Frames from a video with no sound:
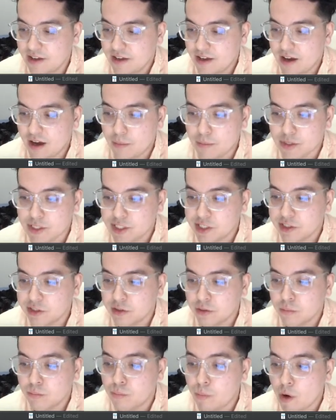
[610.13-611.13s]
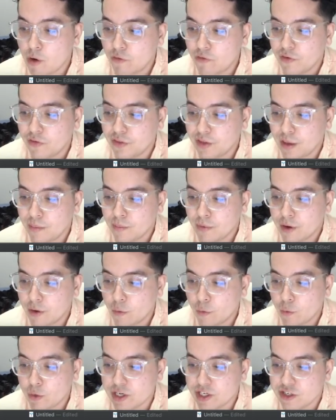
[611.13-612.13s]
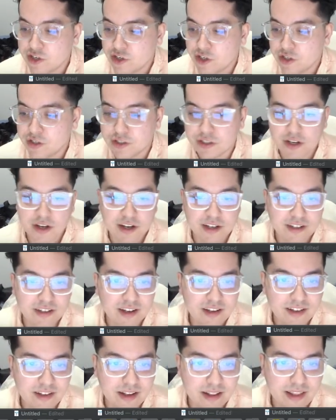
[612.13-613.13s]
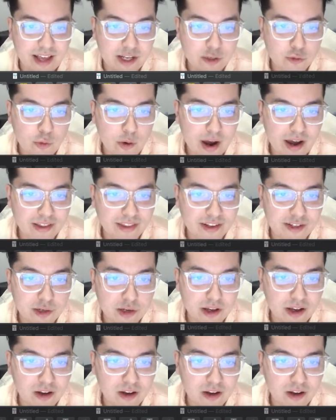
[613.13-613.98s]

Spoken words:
until both of them reach none. And that's why this